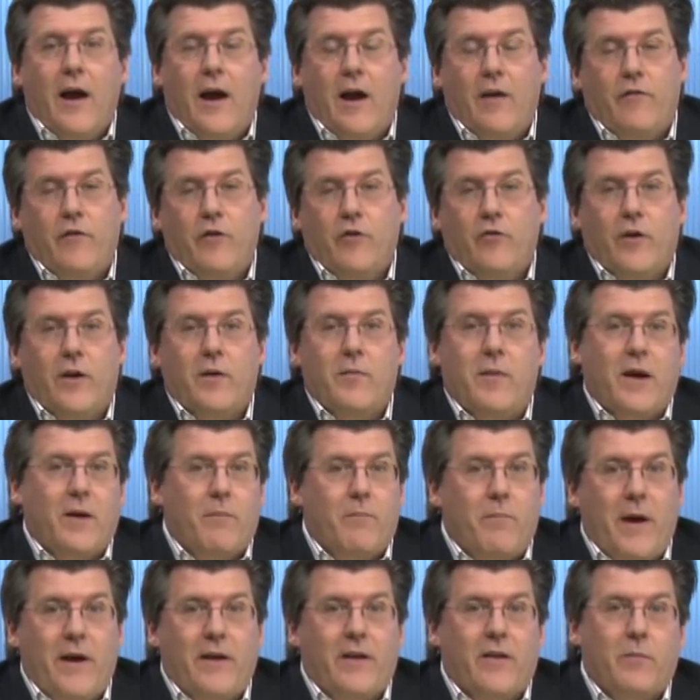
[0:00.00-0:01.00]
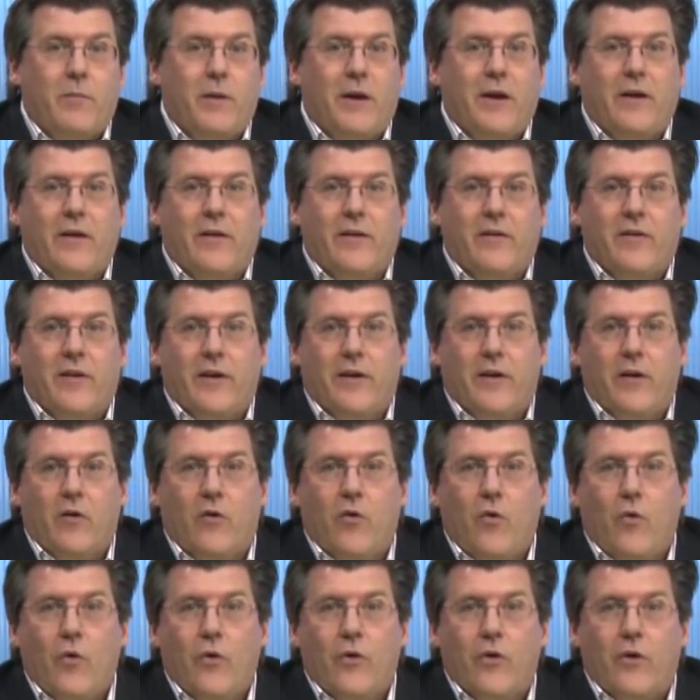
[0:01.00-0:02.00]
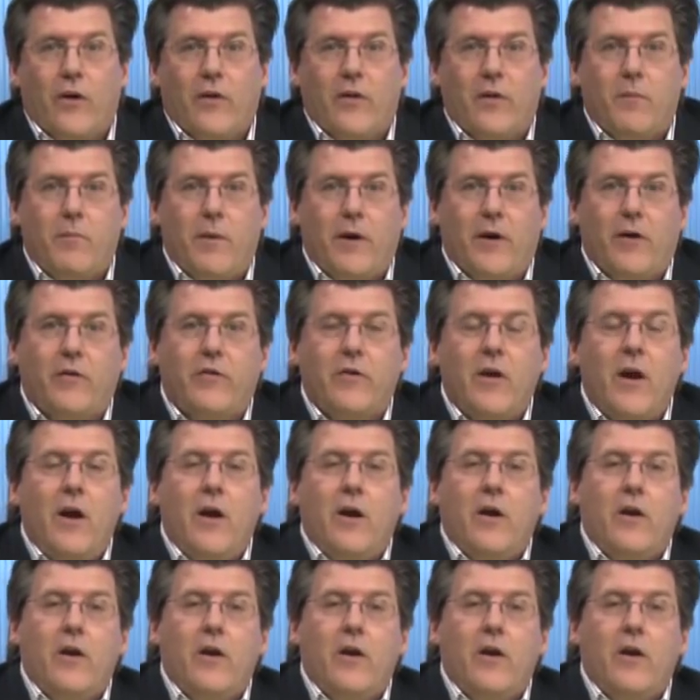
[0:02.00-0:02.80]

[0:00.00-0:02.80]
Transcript: If you try to make a bet at the beginning of the second quarter on the Bears,